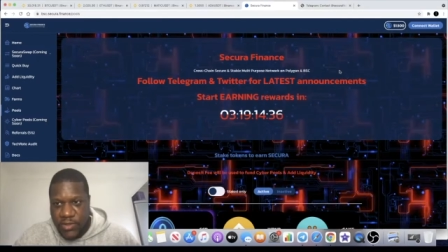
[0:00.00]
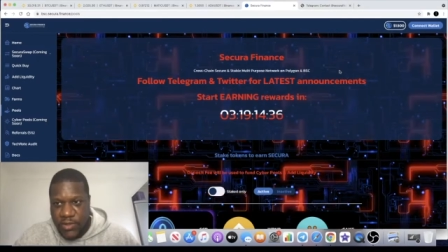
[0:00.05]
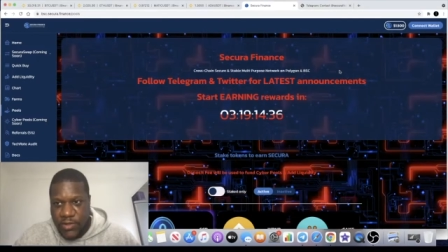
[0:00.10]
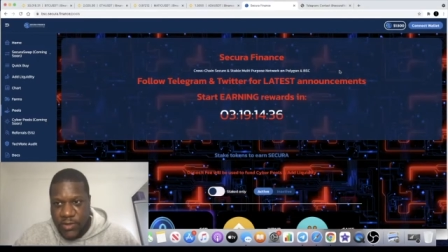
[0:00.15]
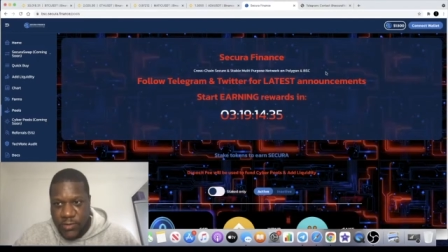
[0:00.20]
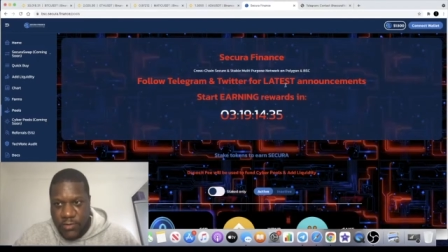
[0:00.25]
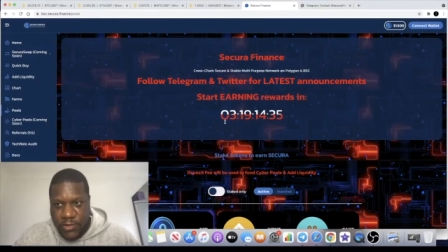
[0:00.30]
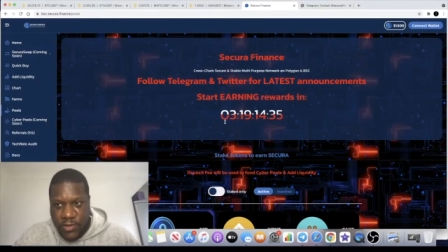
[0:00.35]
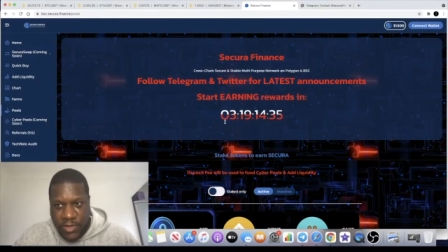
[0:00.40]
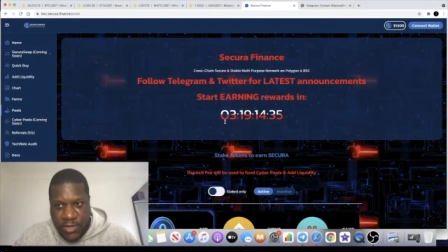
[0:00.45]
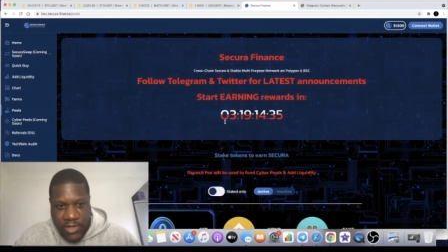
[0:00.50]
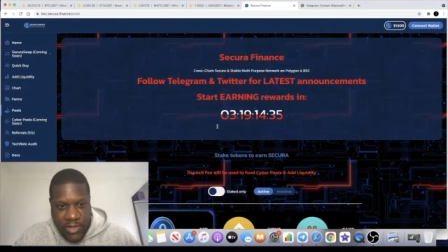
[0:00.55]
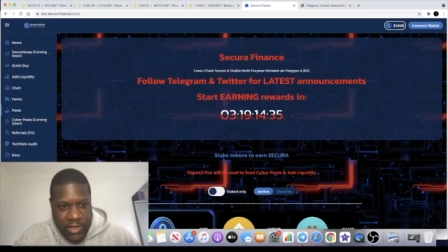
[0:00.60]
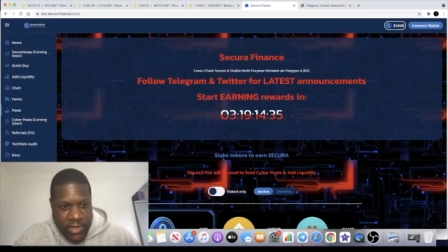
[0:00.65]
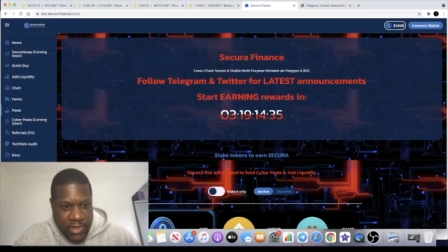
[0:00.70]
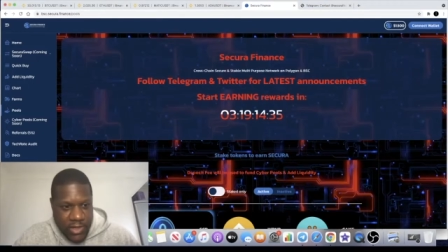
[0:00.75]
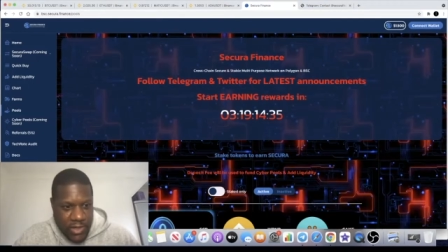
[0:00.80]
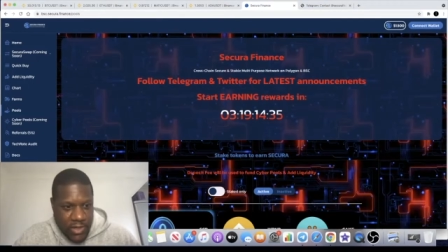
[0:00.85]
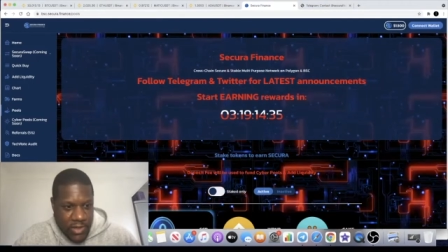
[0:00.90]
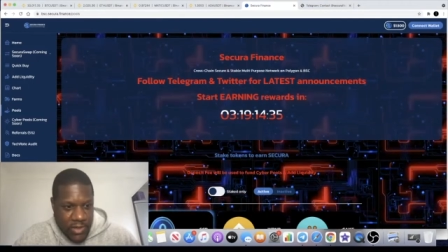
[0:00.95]
go to
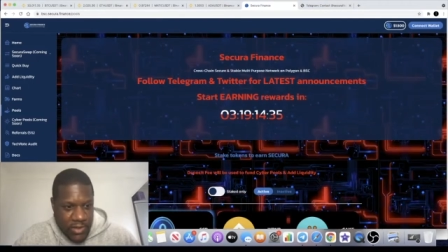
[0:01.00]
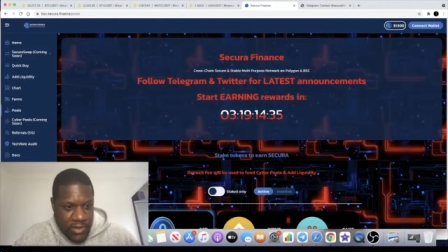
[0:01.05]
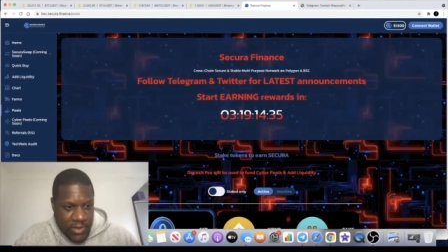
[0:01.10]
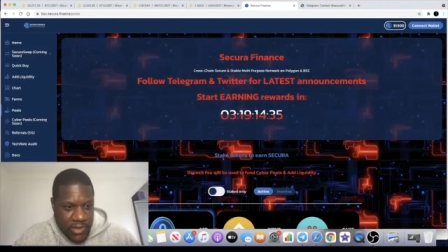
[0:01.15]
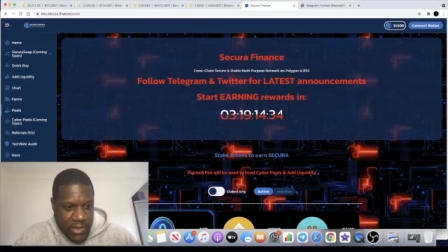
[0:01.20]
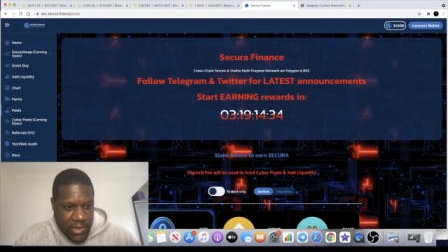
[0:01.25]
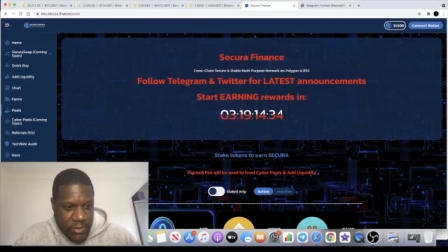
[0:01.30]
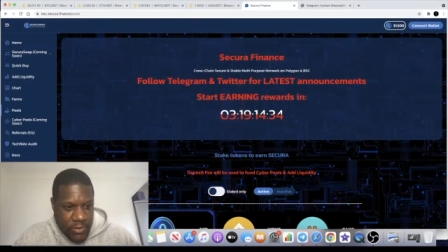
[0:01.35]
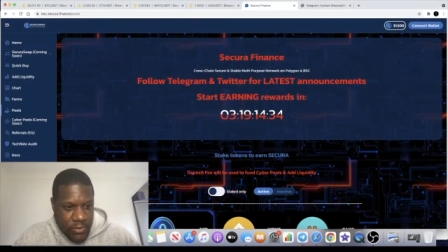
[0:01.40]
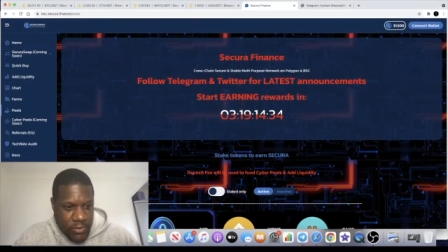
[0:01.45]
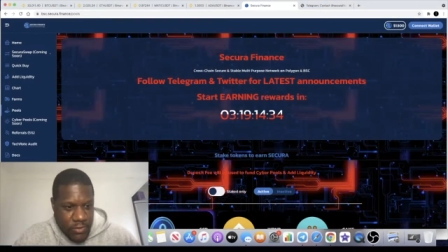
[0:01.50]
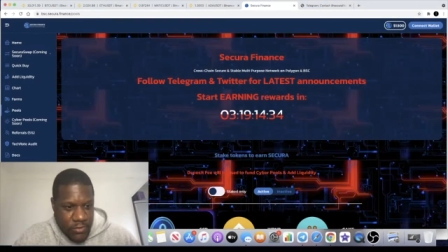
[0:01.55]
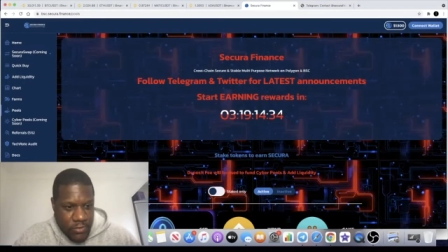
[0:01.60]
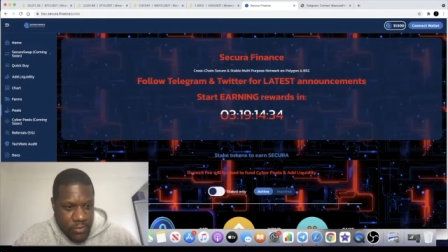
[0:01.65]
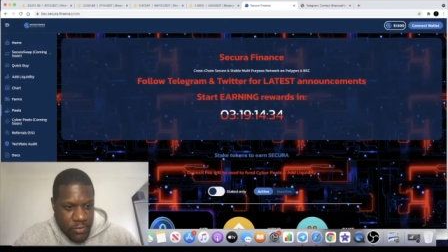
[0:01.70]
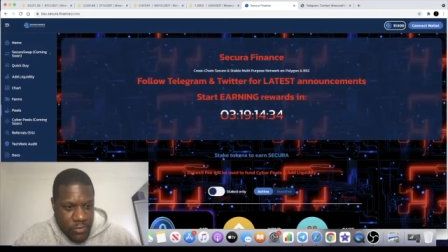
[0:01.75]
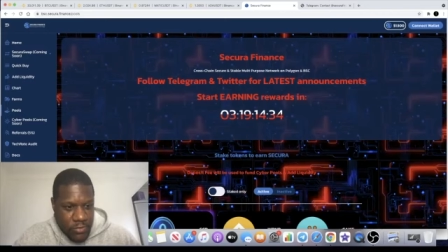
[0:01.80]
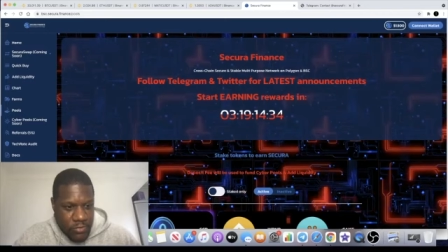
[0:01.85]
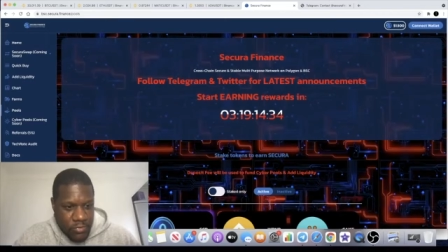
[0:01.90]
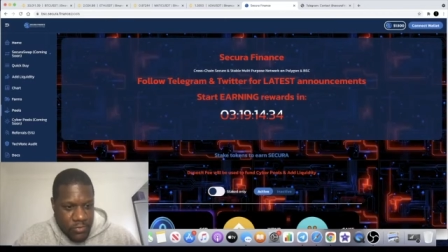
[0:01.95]
the Telegram
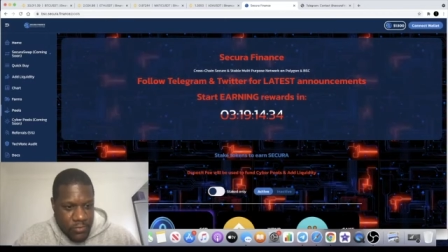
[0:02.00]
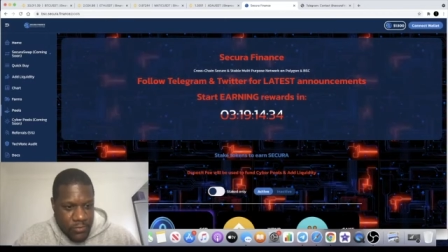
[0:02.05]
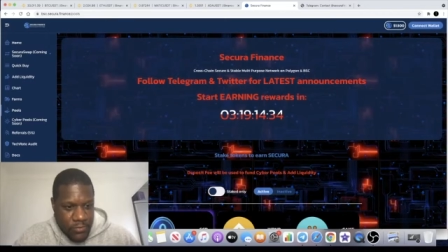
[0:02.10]
group.